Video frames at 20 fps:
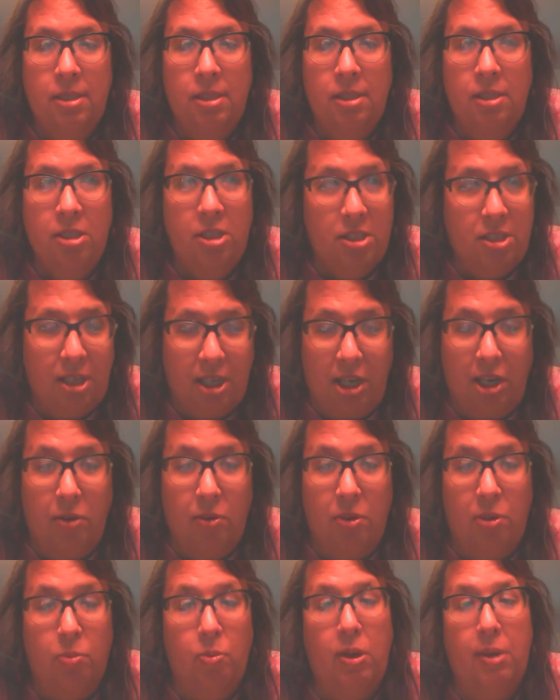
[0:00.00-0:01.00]
Just like I
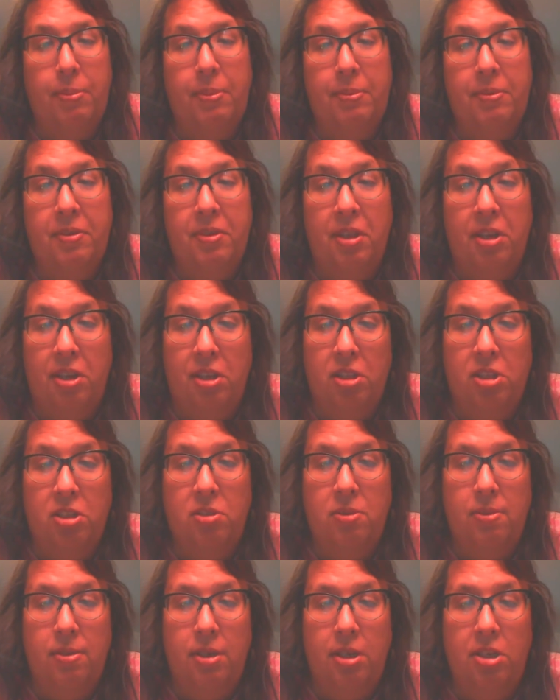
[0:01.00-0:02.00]
would wipe everything in this
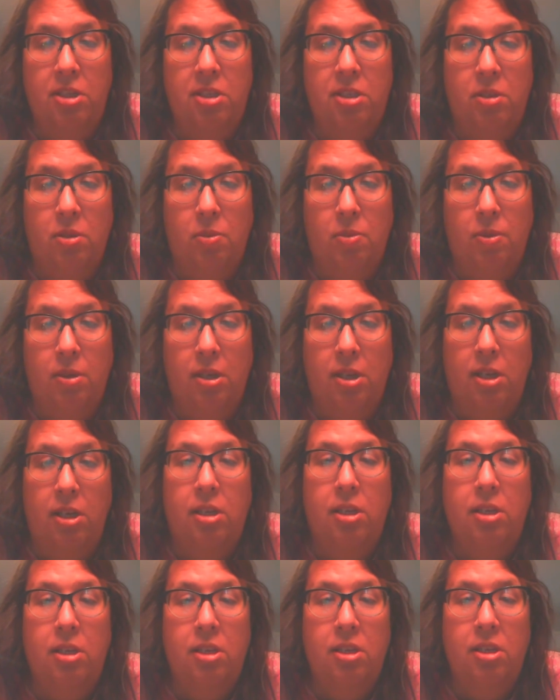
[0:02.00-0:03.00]
creation away
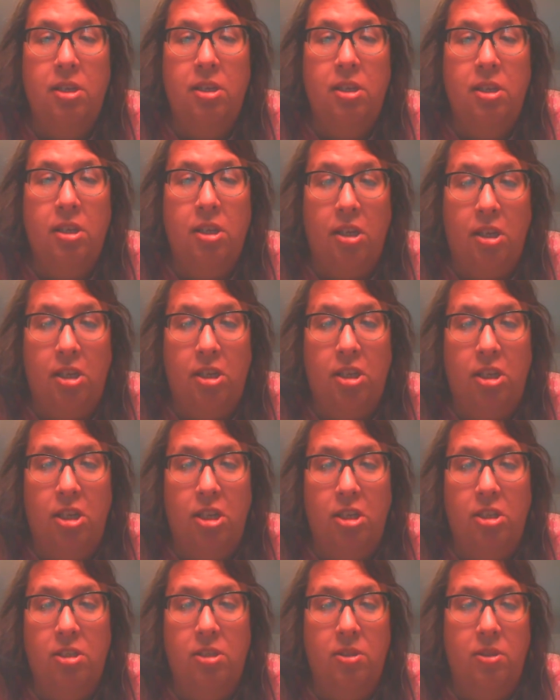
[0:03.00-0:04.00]
and clean
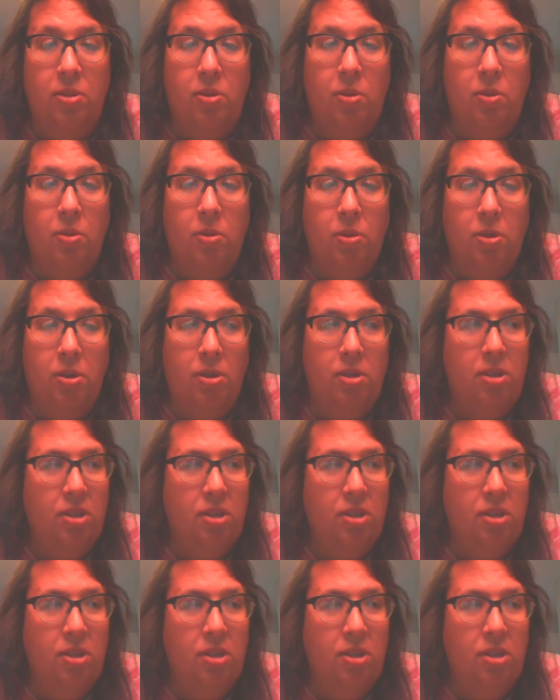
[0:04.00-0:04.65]
it to the core.